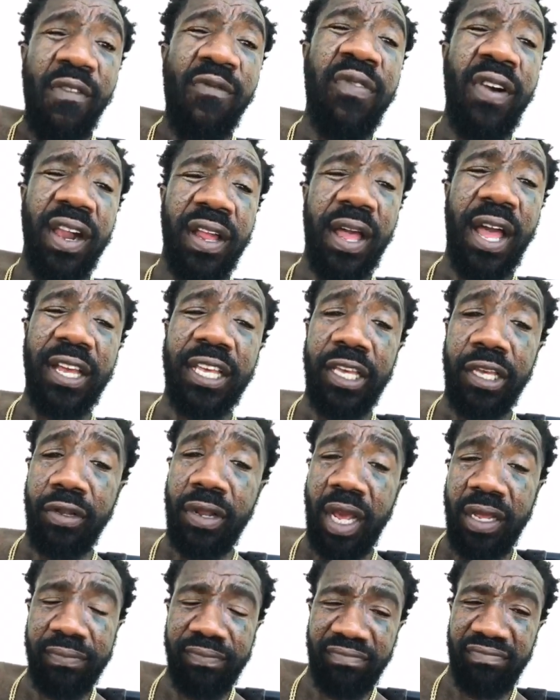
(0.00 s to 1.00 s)
Fuck, I could eat
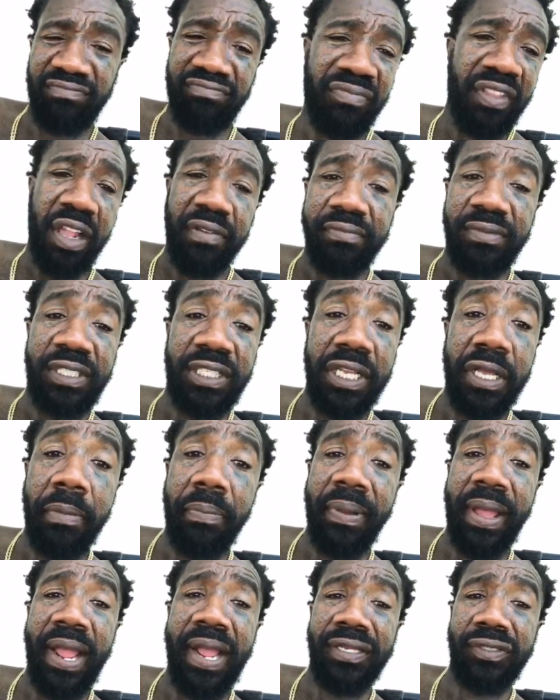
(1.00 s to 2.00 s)
like ten
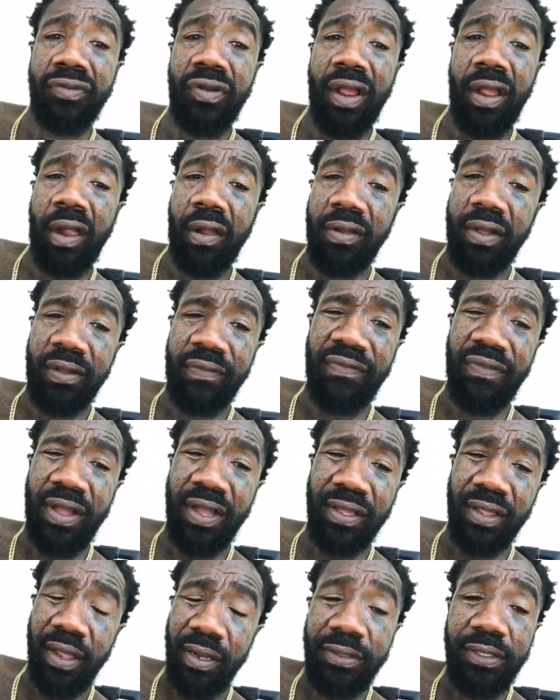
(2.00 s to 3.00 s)
bands right quick.
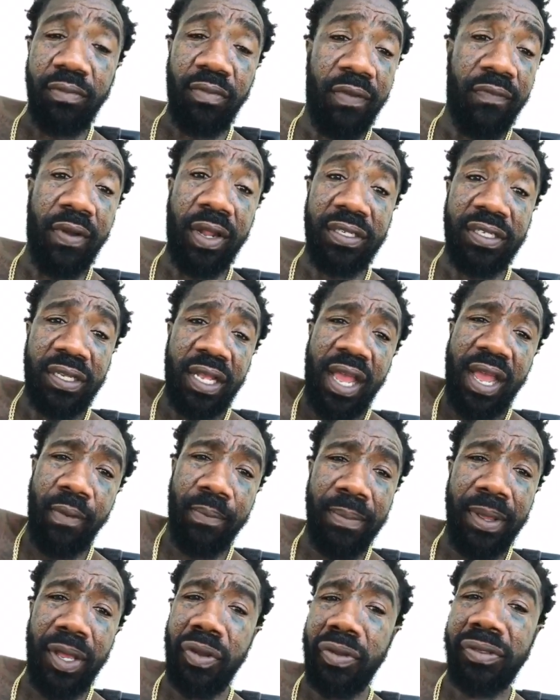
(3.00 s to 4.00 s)
Fuck it. If I just have
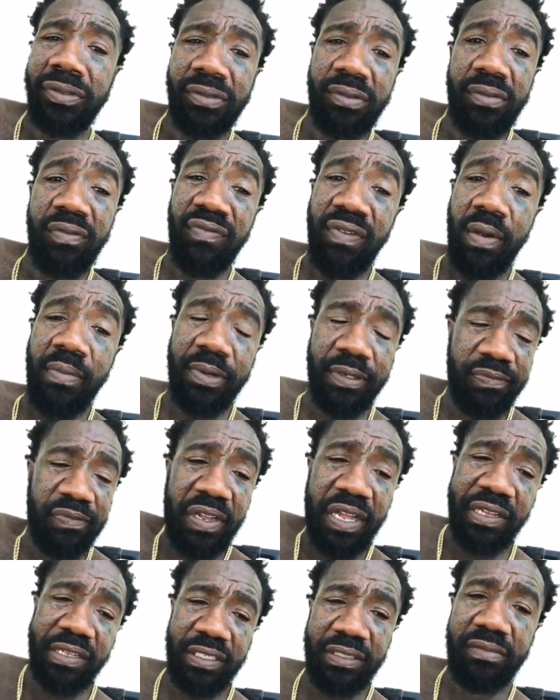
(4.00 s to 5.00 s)
millions, you feel me?
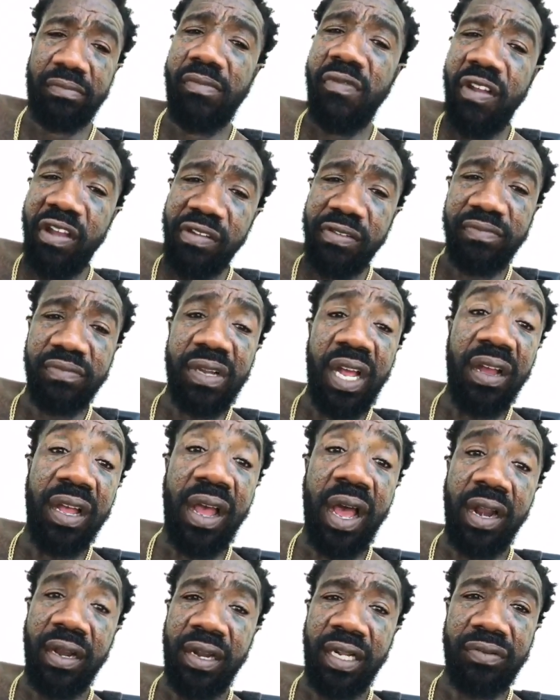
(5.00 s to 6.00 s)
Fuck it. I'm with it. I
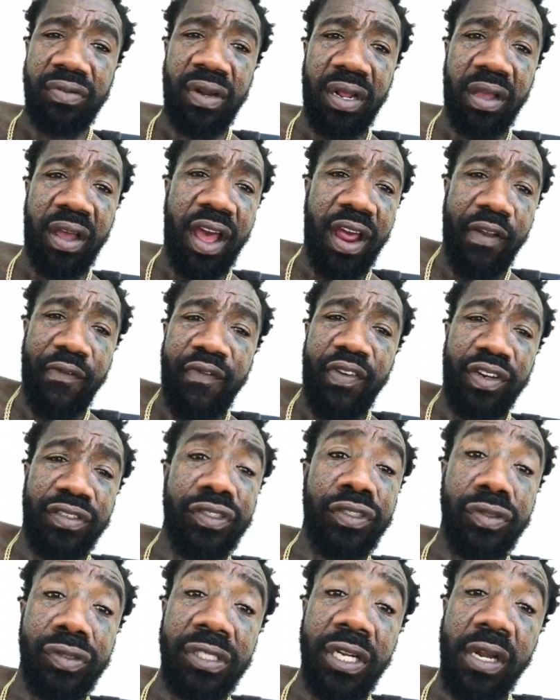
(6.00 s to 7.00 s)
got it. That's what I got it for.
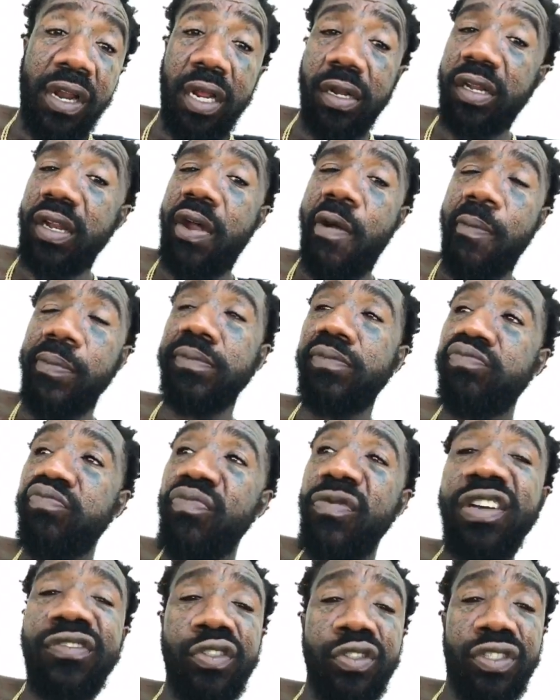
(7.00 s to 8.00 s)
Do shit like that.
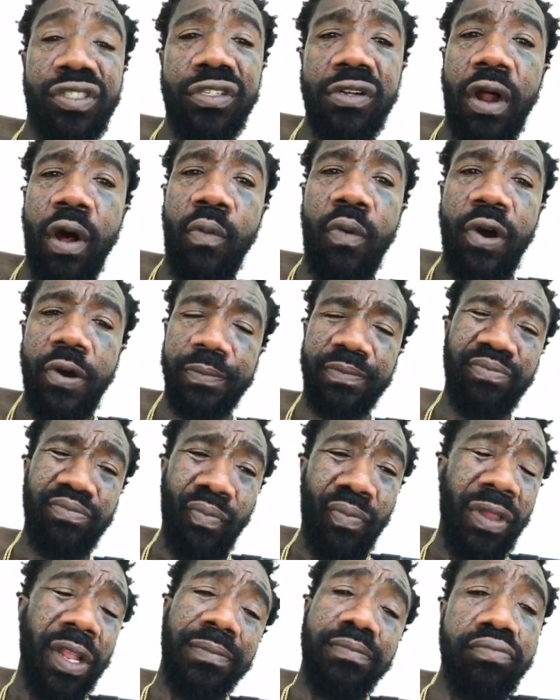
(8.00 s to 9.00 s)
Do shit I want.
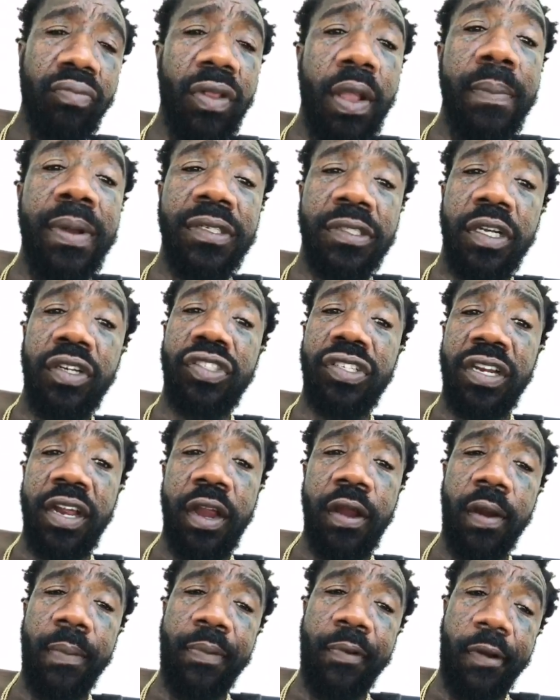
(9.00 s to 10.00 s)
Bitch, go to the
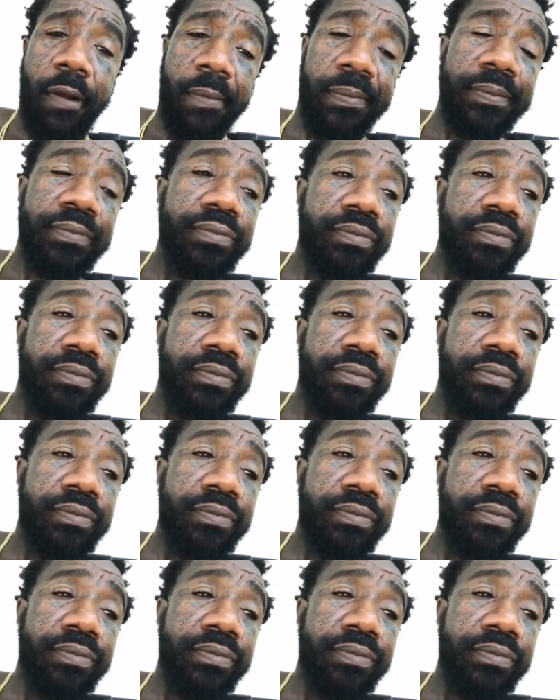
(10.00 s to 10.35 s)
airport.